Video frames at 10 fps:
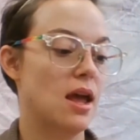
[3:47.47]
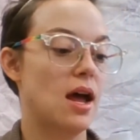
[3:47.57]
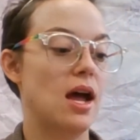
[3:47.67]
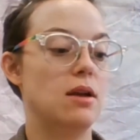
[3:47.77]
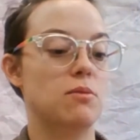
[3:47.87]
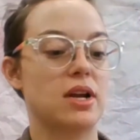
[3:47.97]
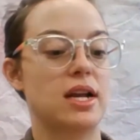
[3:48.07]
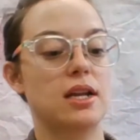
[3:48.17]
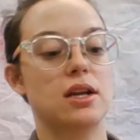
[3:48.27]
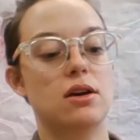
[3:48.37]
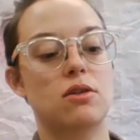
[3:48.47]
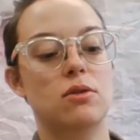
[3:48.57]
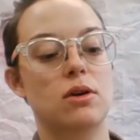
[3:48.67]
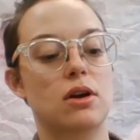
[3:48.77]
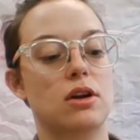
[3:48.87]
And we're going to go
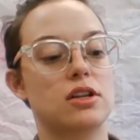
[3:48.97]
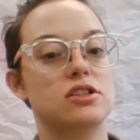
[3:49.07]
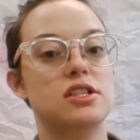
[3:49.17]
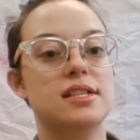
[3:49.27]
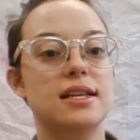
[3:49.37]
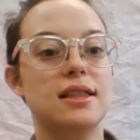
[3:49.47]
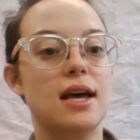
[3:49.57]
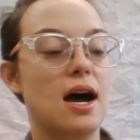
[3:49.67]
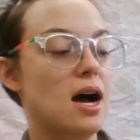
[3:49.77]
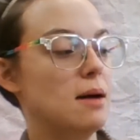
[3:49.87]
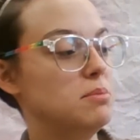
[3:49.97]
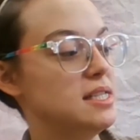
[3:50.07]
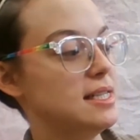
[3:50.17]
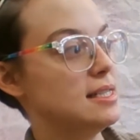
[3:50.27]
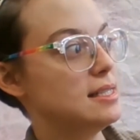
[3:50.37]
to the
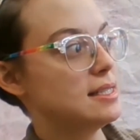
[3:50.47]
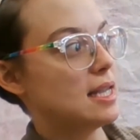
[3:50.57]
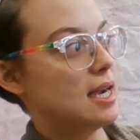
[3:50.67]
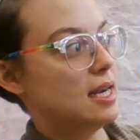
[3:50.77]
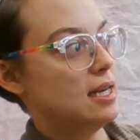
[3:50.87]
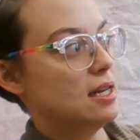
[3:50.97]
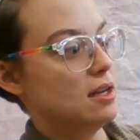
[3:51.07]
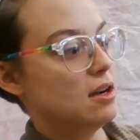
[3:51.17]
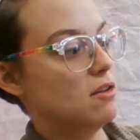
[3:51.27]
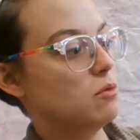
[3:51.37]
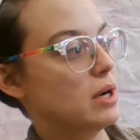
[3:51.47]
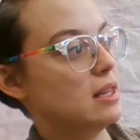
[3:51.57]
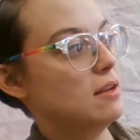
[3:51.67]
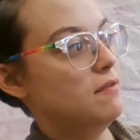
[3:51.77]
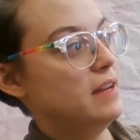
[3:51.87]
opposite side of where
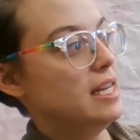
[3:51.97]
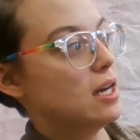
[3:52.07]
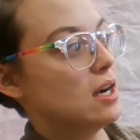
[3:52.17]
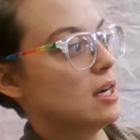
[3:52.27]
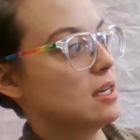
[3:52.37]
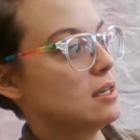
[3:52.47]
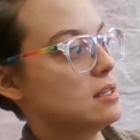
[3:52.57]
the feet are.